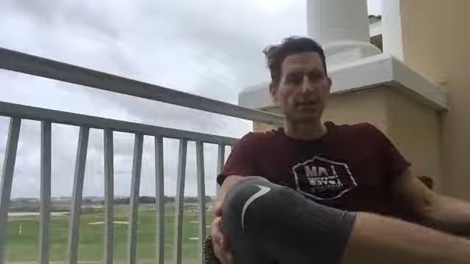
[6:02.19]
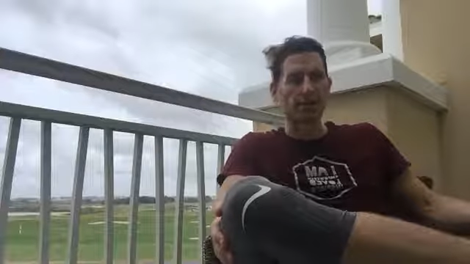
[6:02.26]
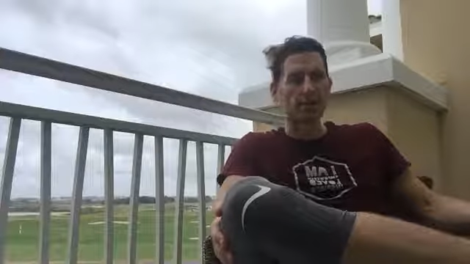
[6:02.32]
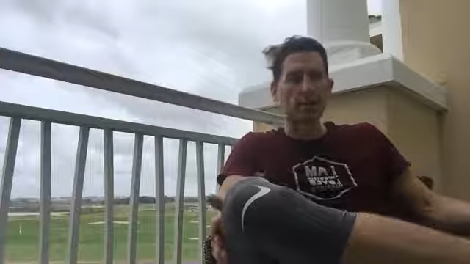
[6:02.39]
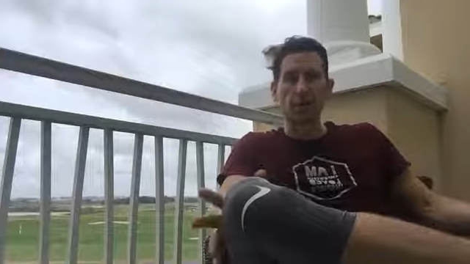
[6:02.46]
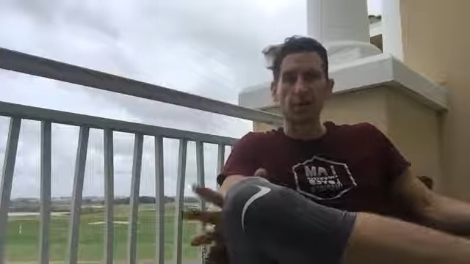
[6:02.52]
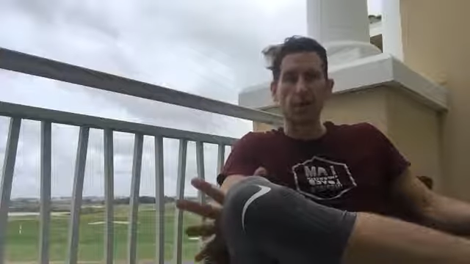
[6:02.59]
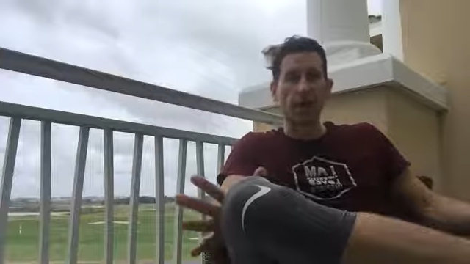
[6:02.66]

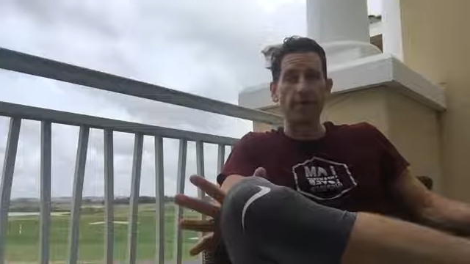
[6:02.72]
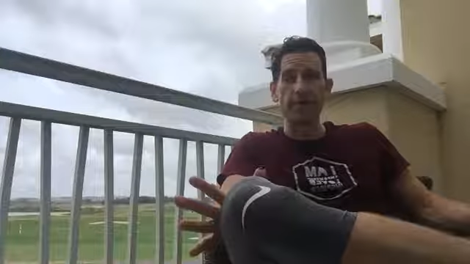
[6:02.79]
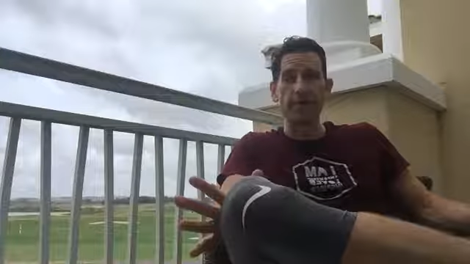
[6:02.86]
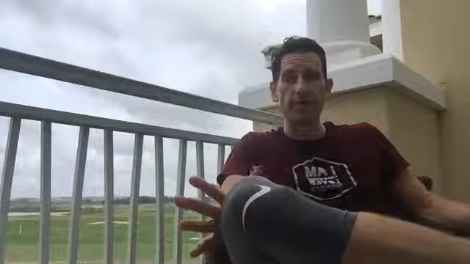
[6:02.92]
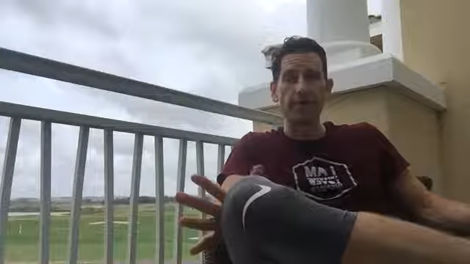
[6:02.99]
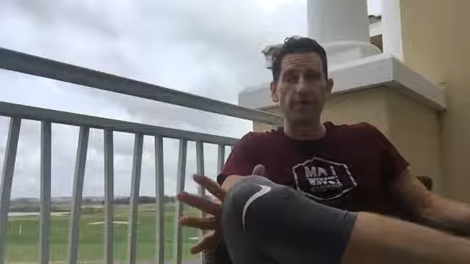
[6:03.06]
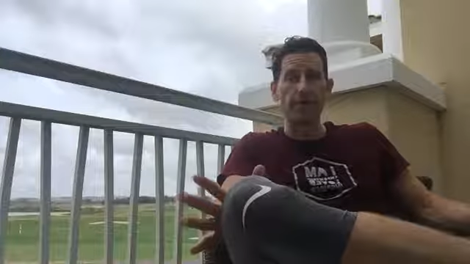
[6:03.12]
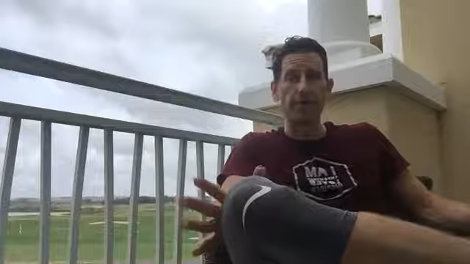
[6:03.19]
We don't have any in
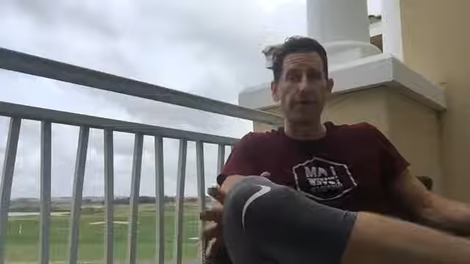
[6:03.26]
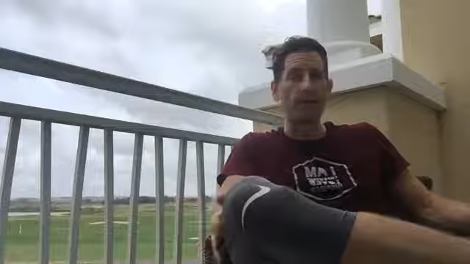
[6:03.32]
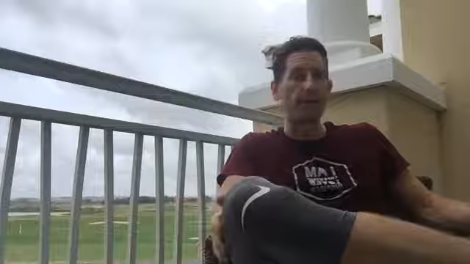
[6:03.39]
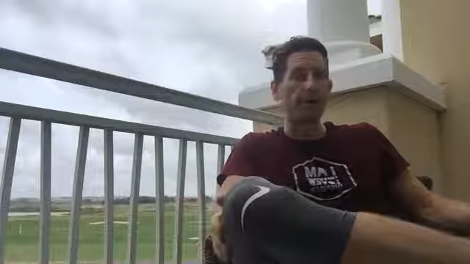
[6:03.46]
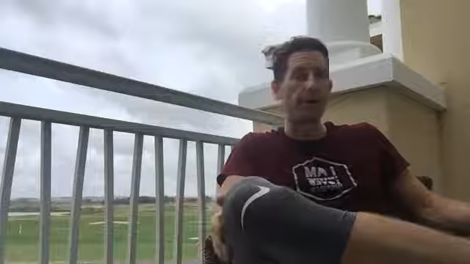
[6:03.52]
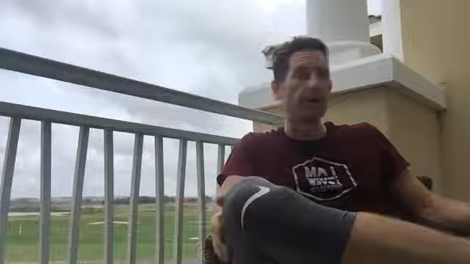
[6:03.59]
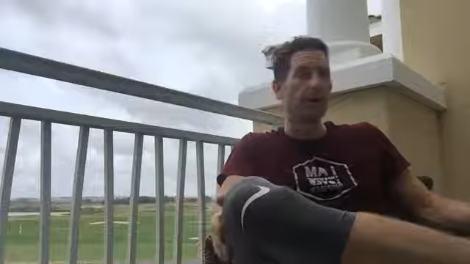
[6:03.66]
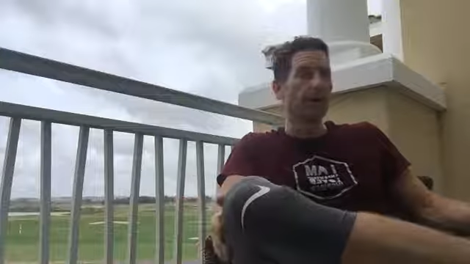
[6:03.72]
this program right
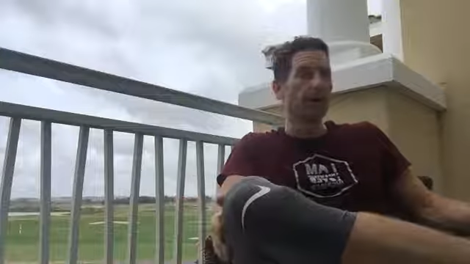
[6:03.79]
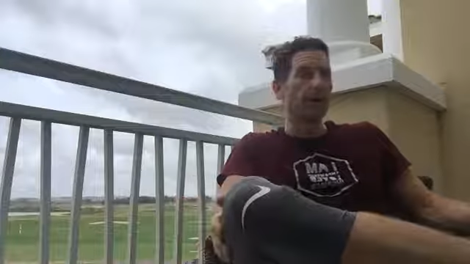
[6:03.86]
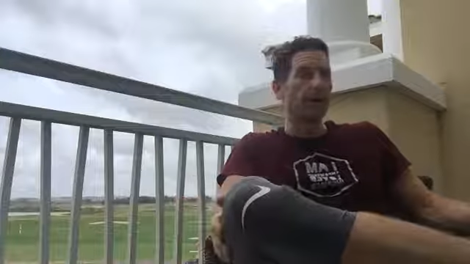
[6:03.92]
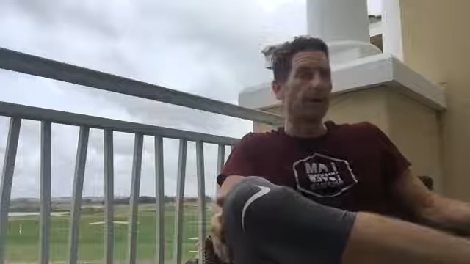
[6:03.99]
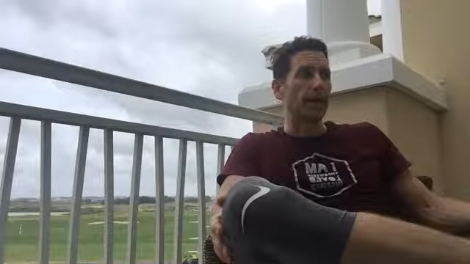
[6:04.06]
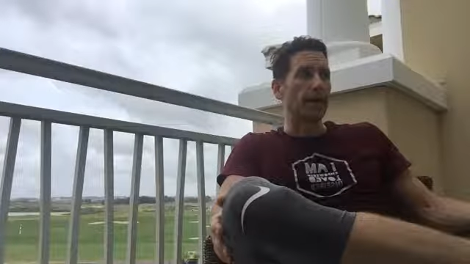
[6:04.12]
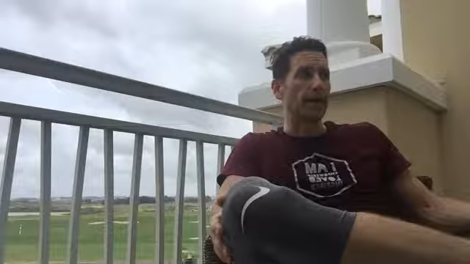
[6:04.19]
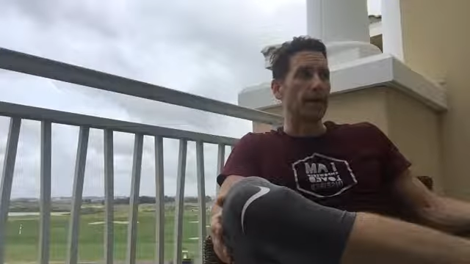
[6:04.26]
now.
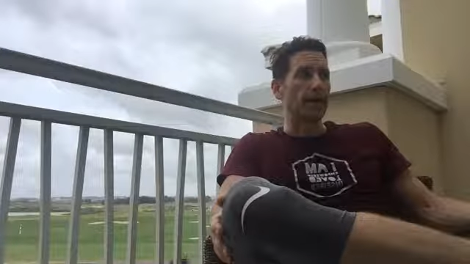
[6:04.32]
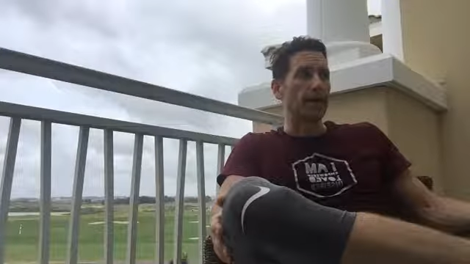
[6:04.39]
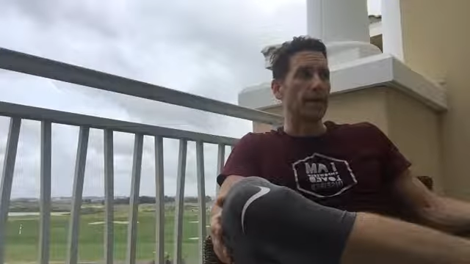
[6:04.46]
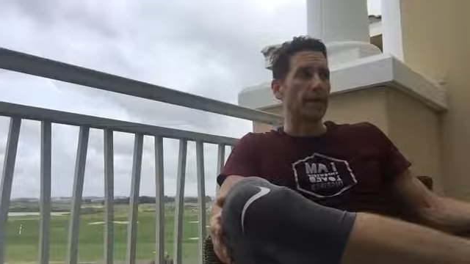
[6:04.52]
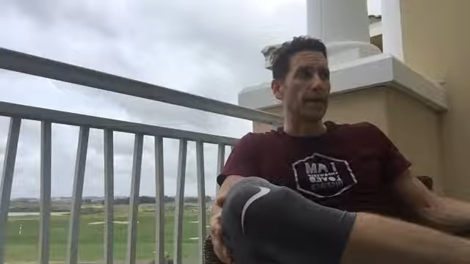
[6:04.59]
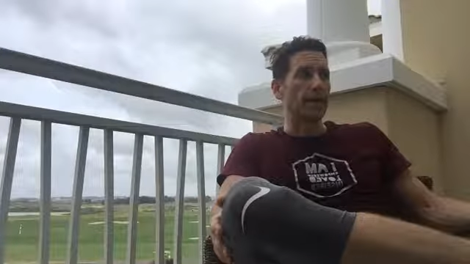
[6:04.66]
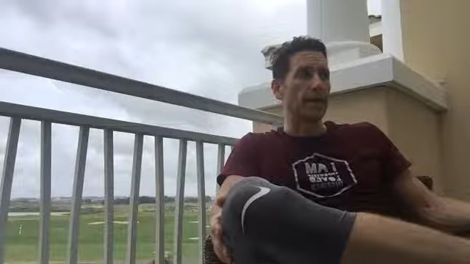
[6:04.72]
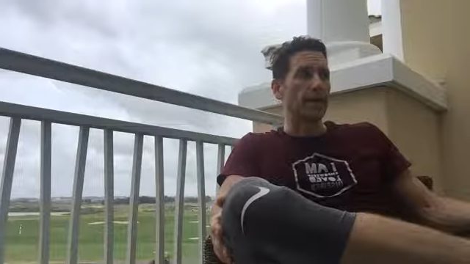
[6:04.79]

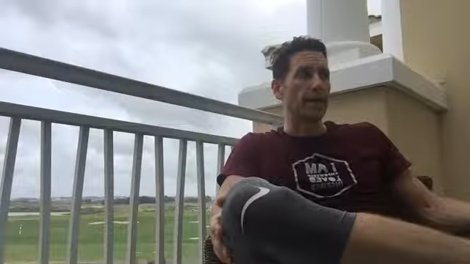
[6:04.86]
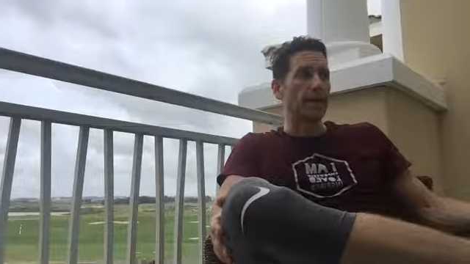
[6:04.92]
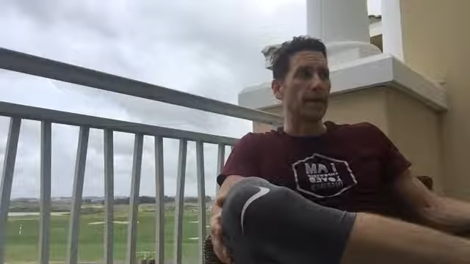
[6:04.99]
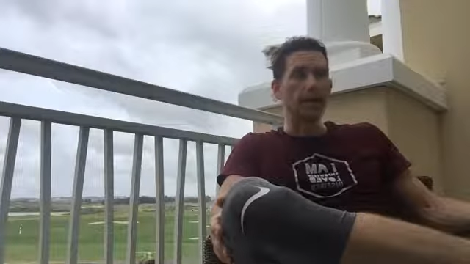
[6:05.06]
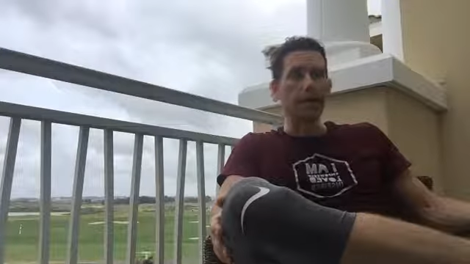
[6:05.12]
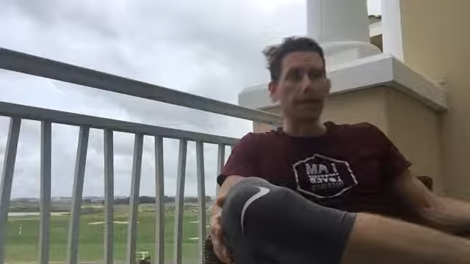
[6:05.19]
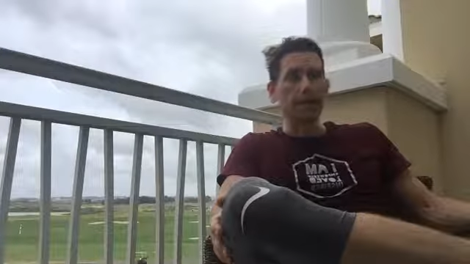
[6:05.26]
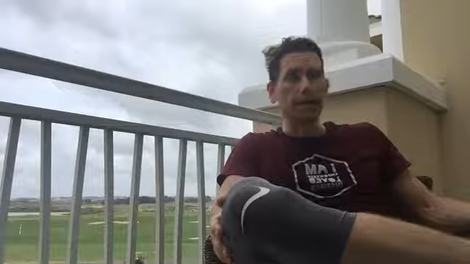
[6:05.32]
But
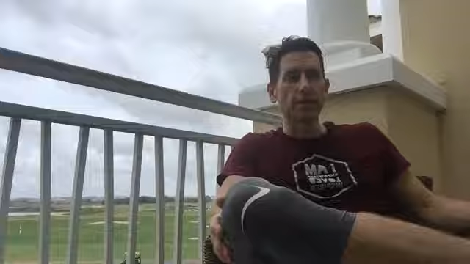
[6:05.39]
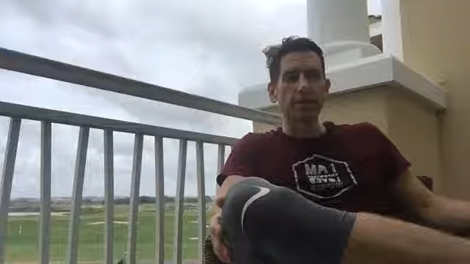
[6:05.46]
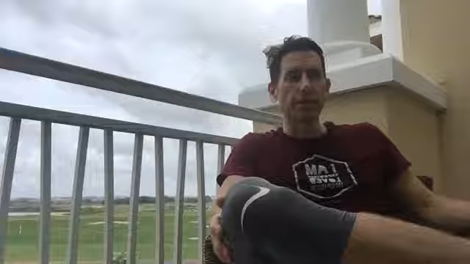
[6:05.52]
it'll tell you,